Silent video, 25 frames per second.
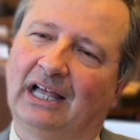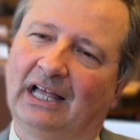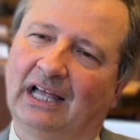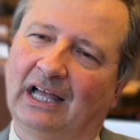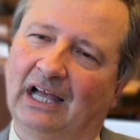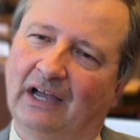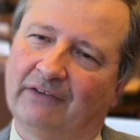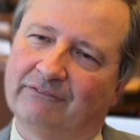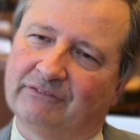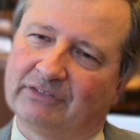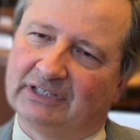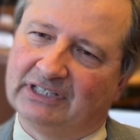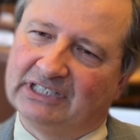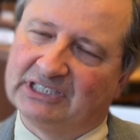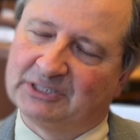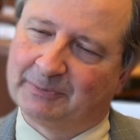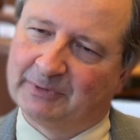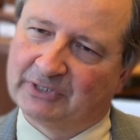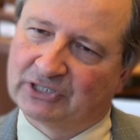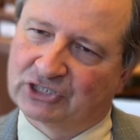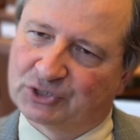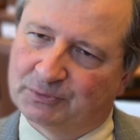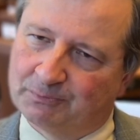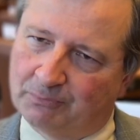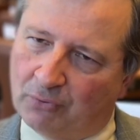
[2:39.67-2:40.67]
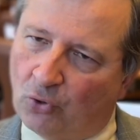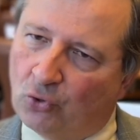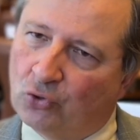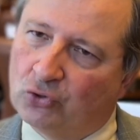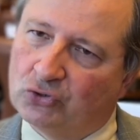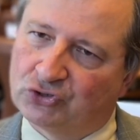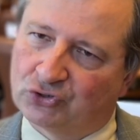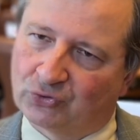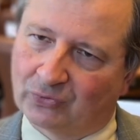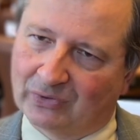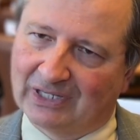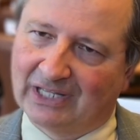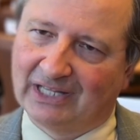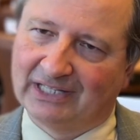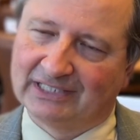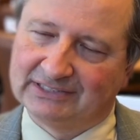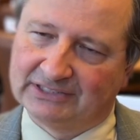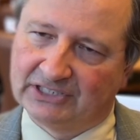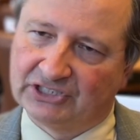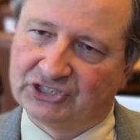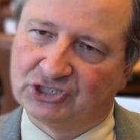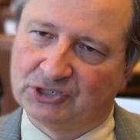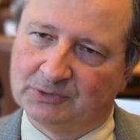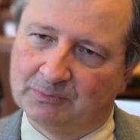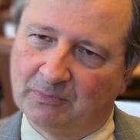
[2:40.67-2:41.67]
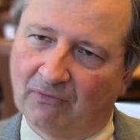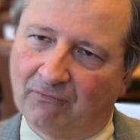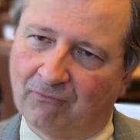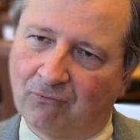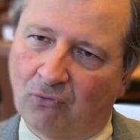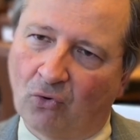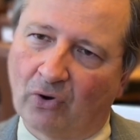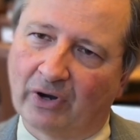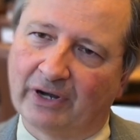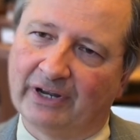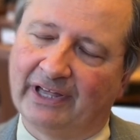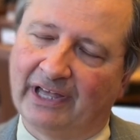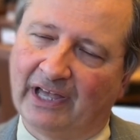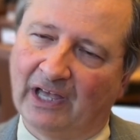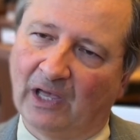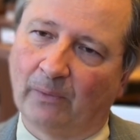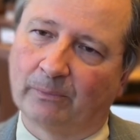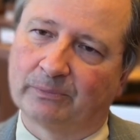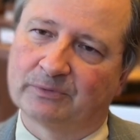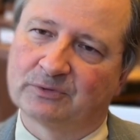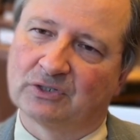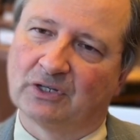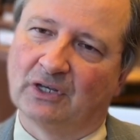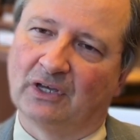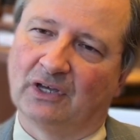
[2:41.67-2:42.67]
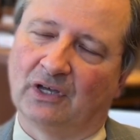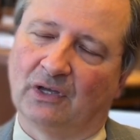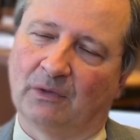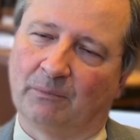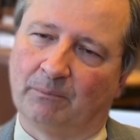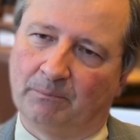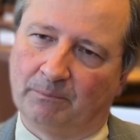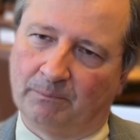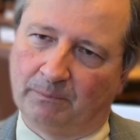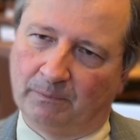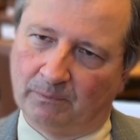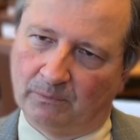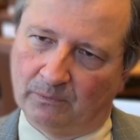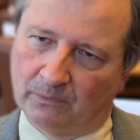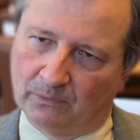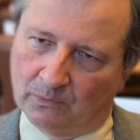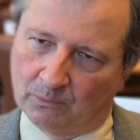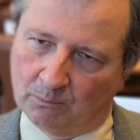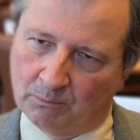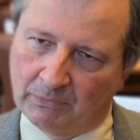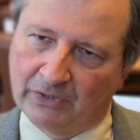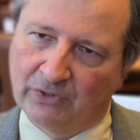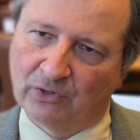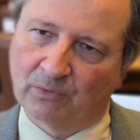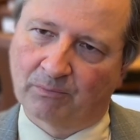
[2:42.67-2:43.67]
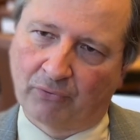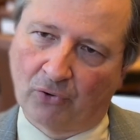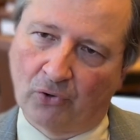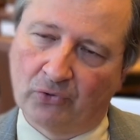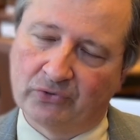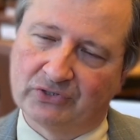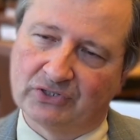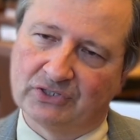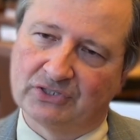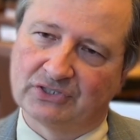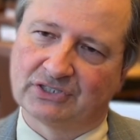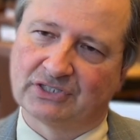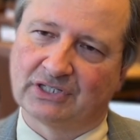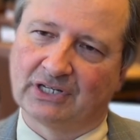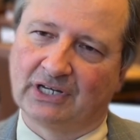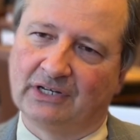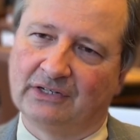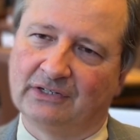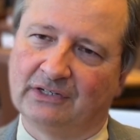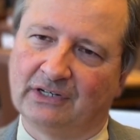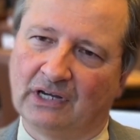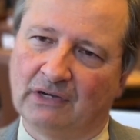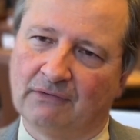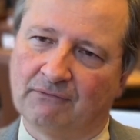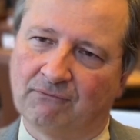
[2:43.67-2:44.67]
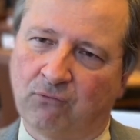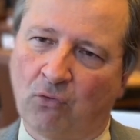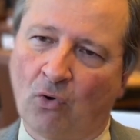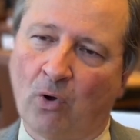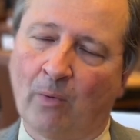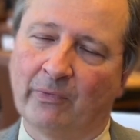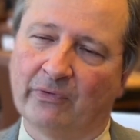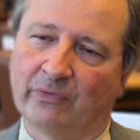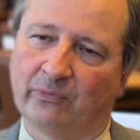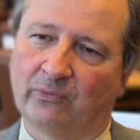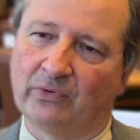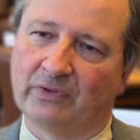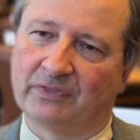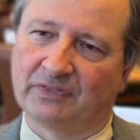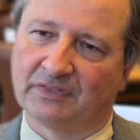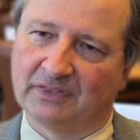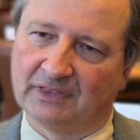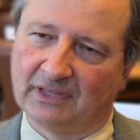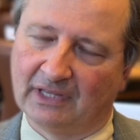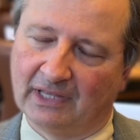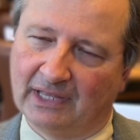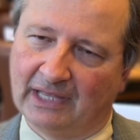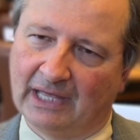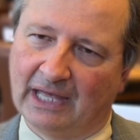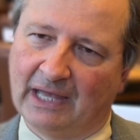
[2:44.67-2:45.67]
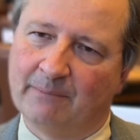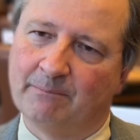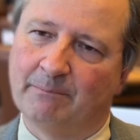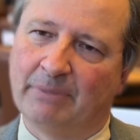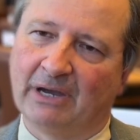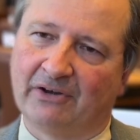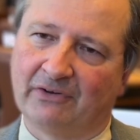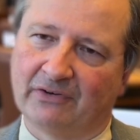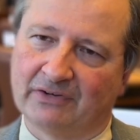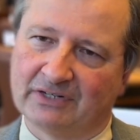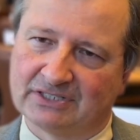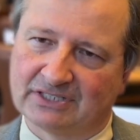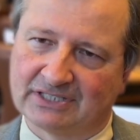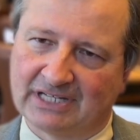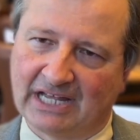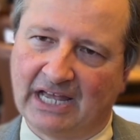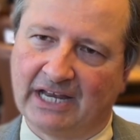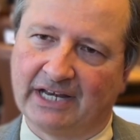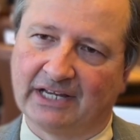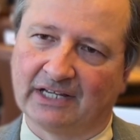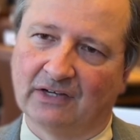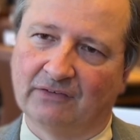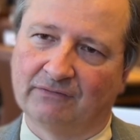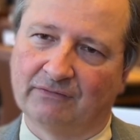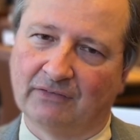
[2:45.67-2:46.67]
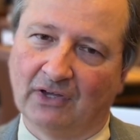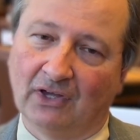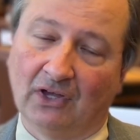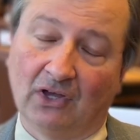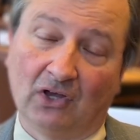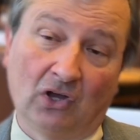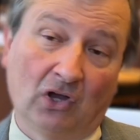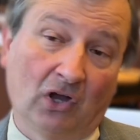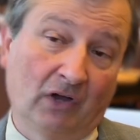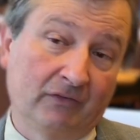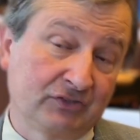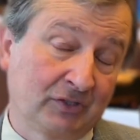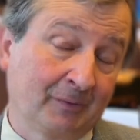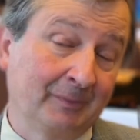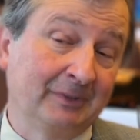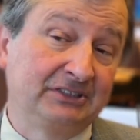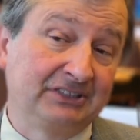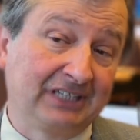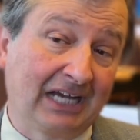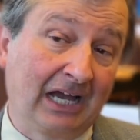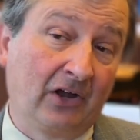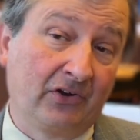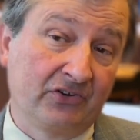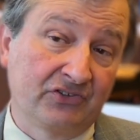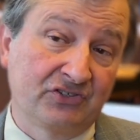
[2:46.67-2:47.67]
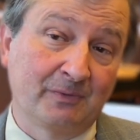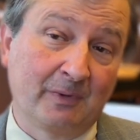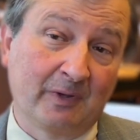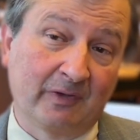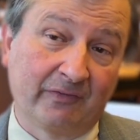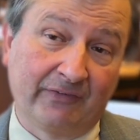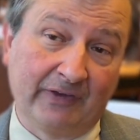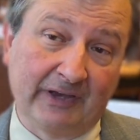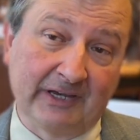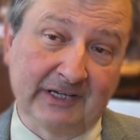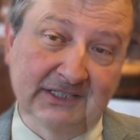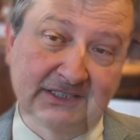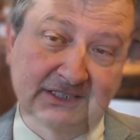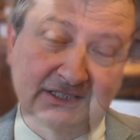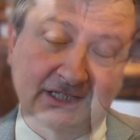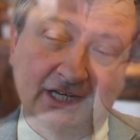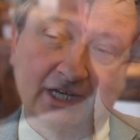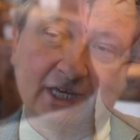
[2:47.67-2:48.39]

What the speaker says: I've at least been exposed to all these issues before, and it helps me to approach this informed with a better understanding of some of the challenges we face.